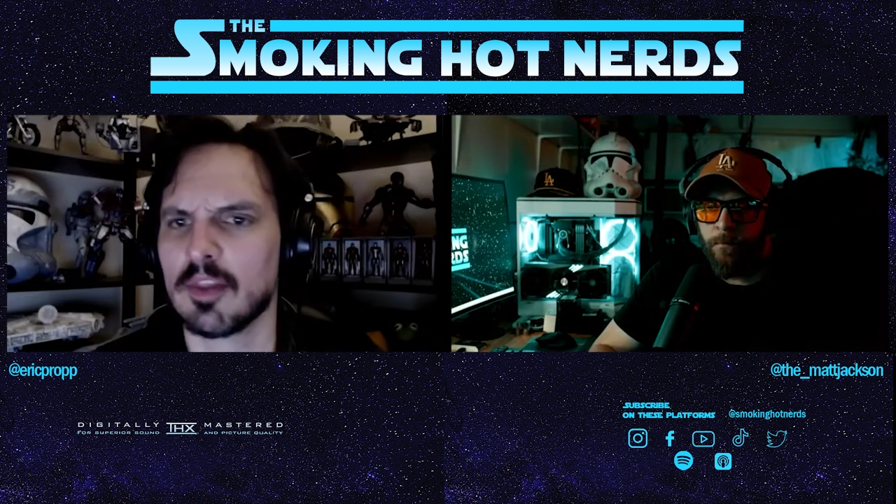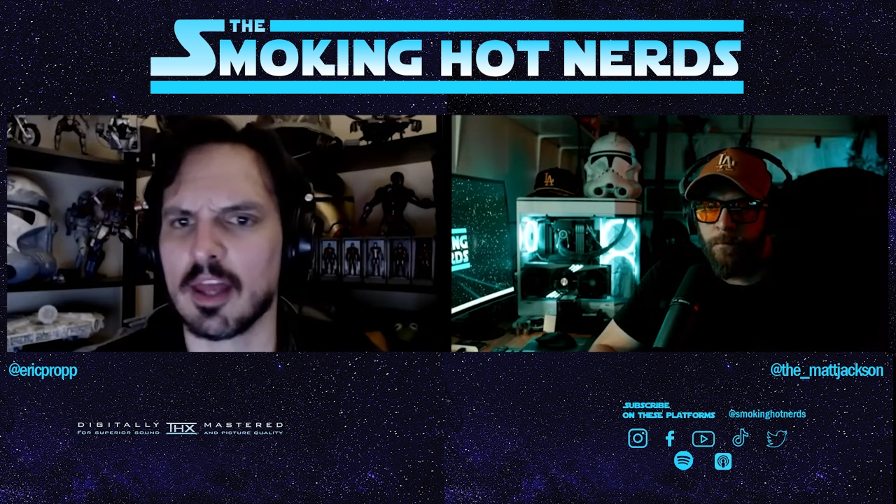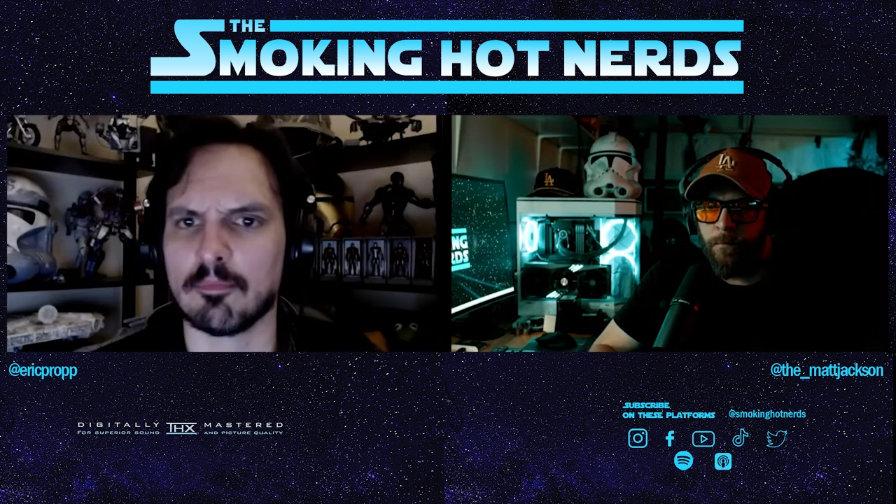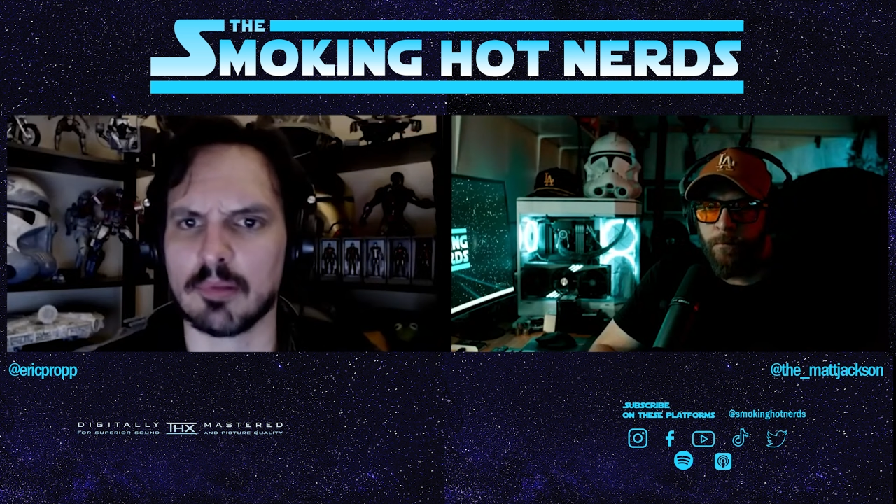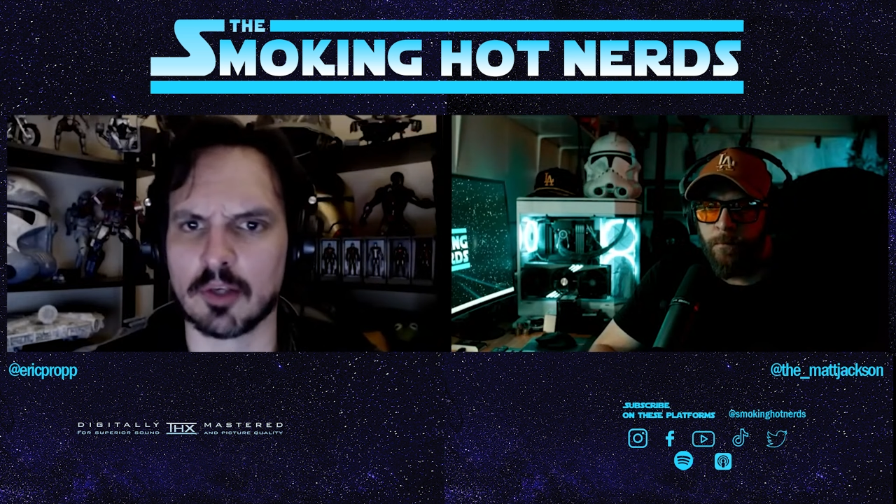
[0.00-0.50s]

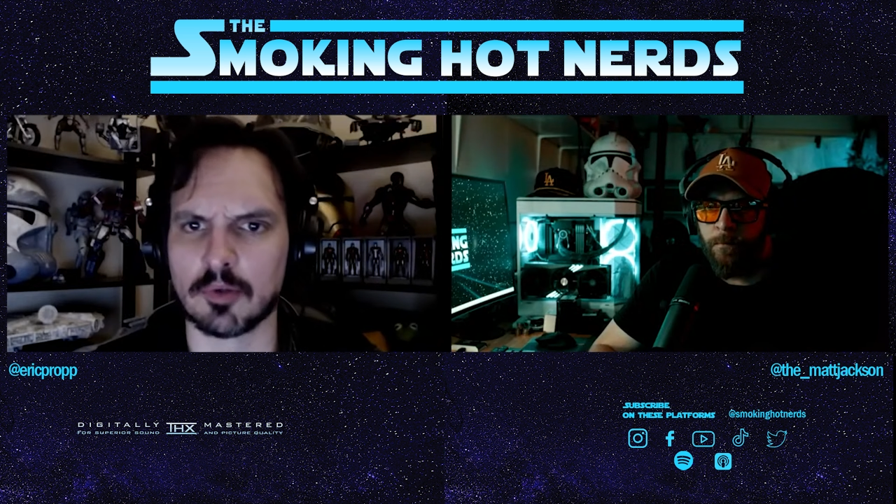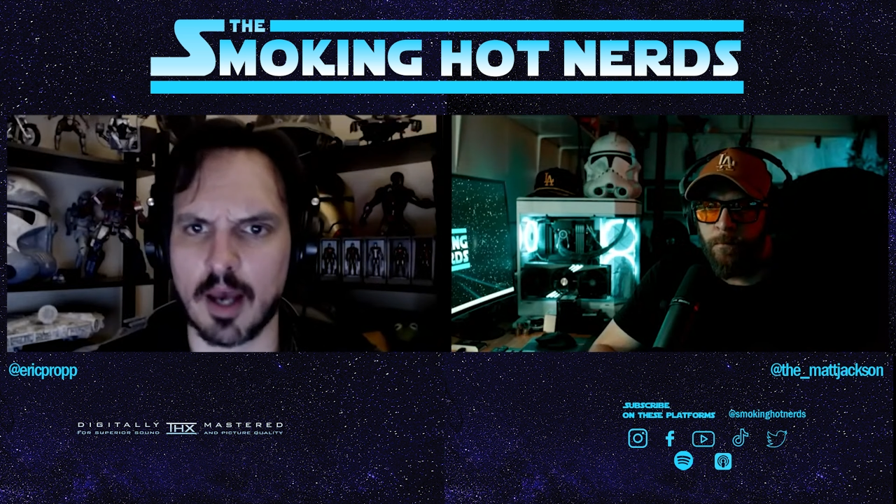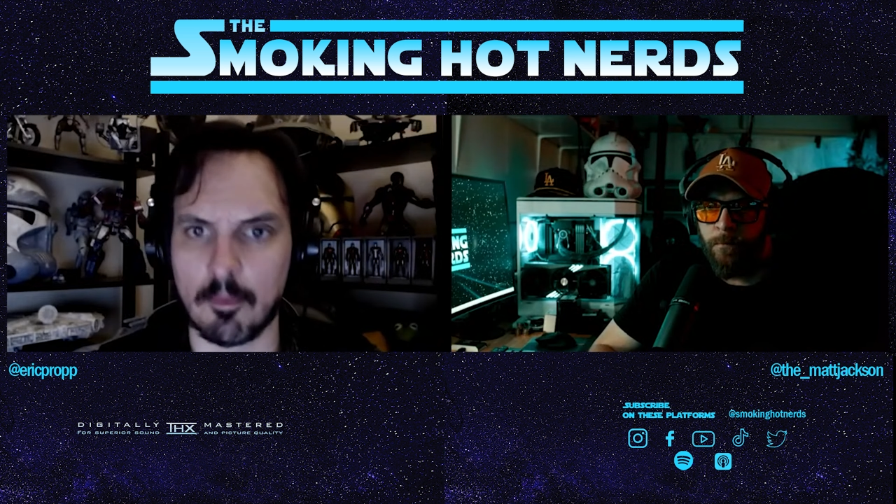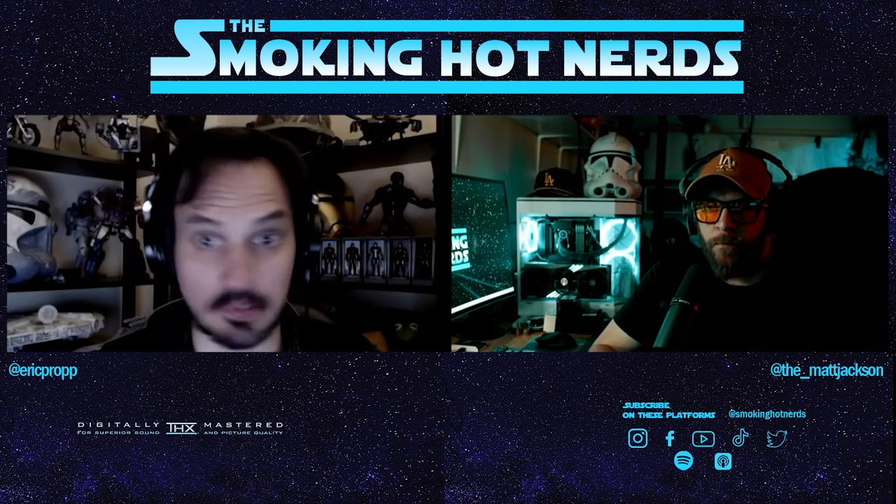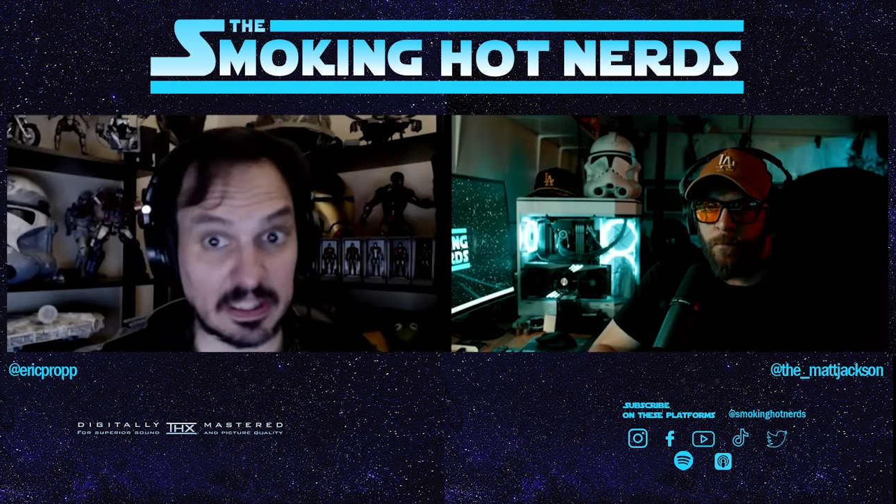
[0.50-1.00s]
that blown
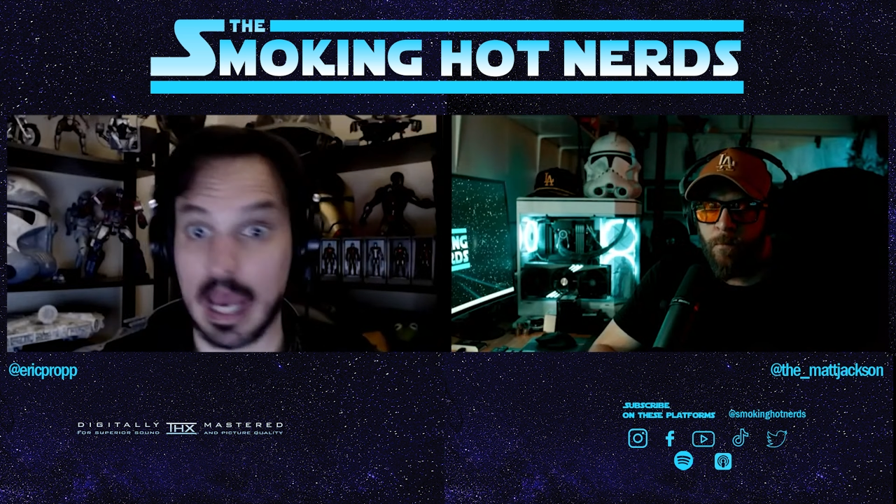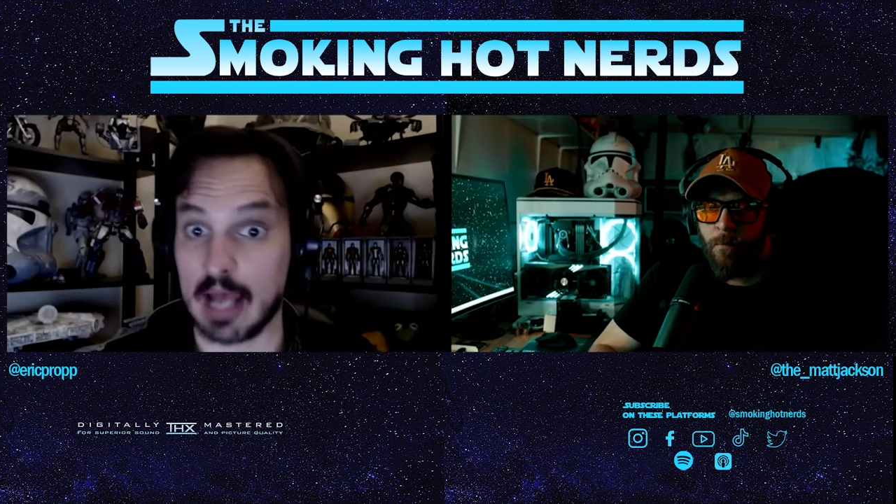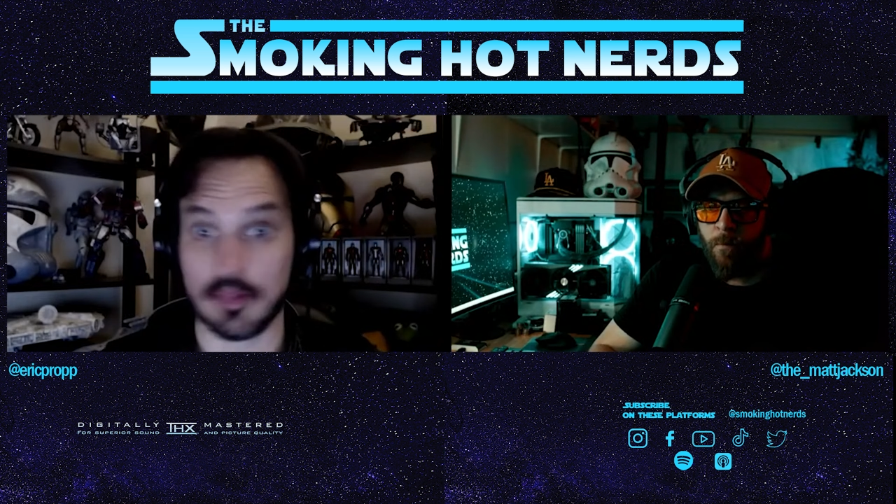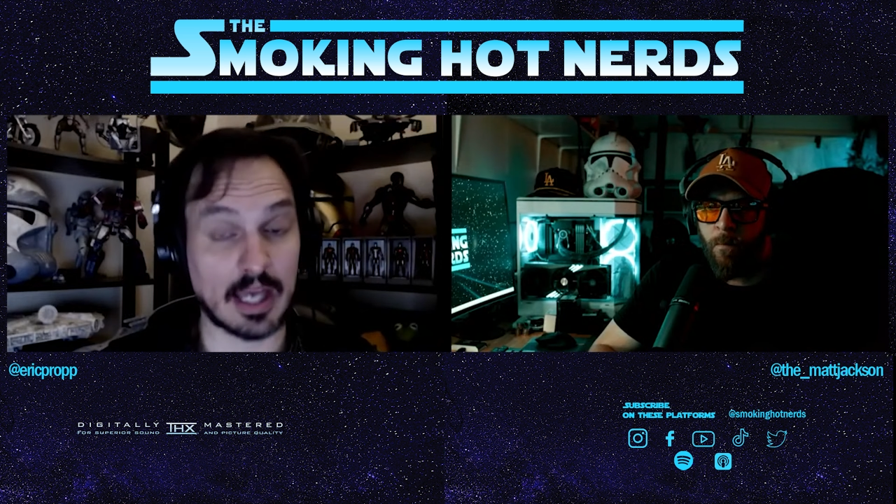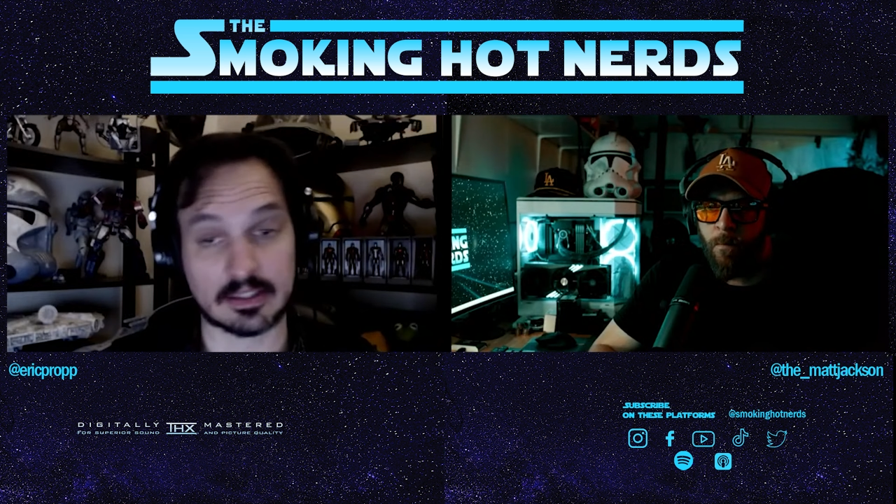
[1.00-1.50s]
up, but yeah,
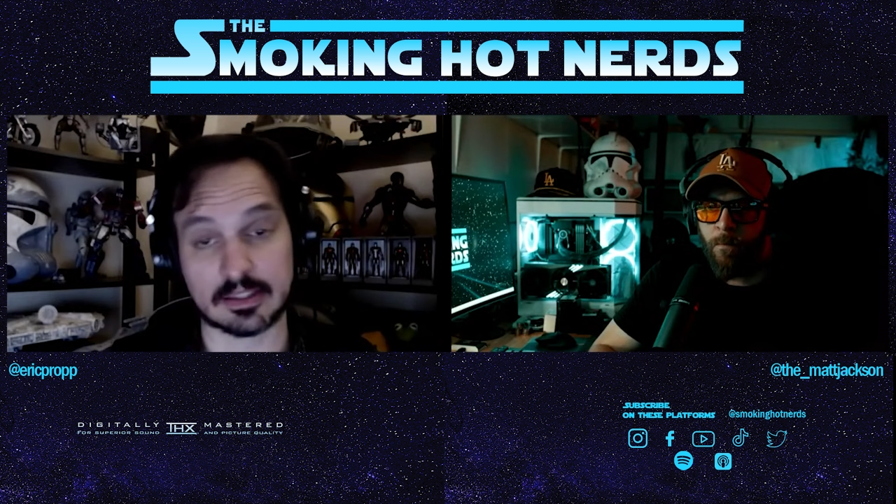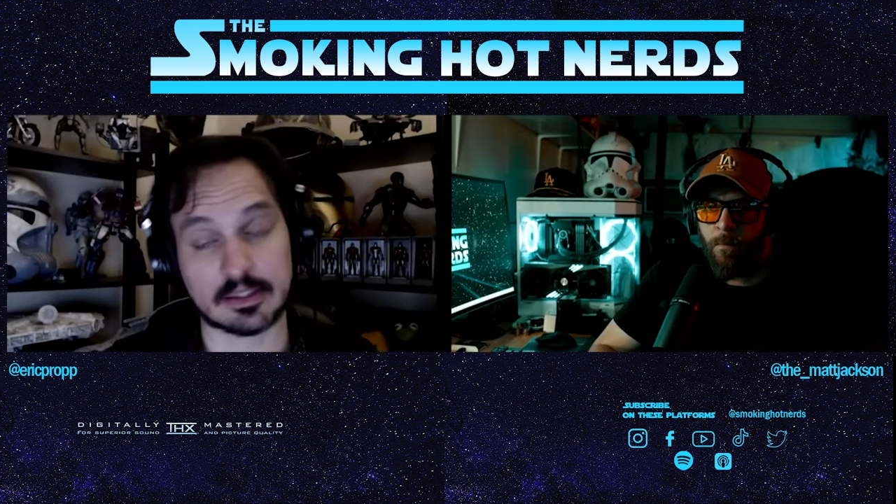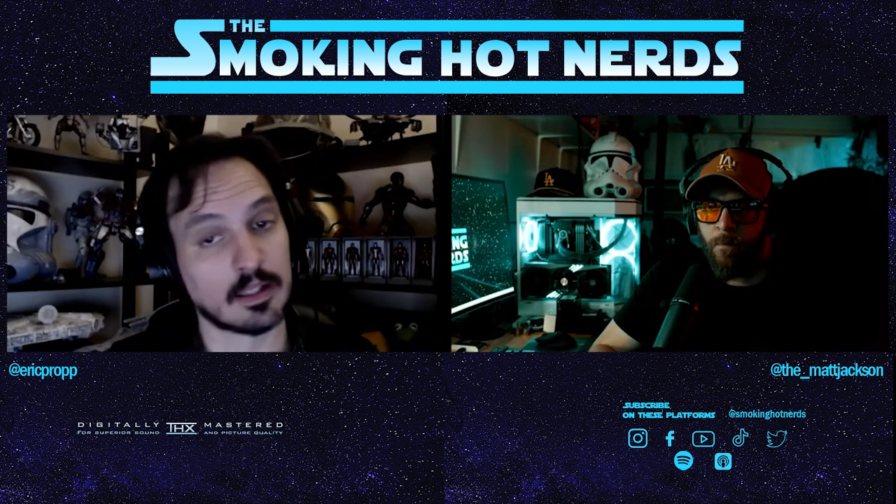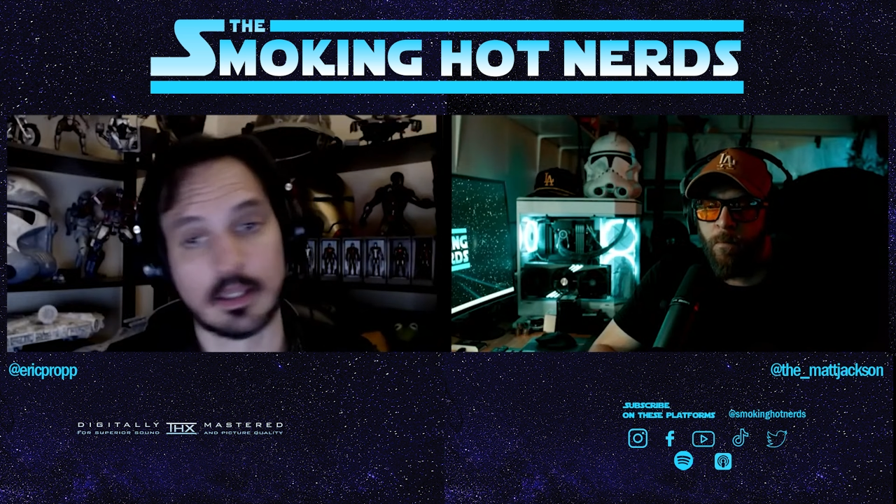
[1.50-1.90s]
that's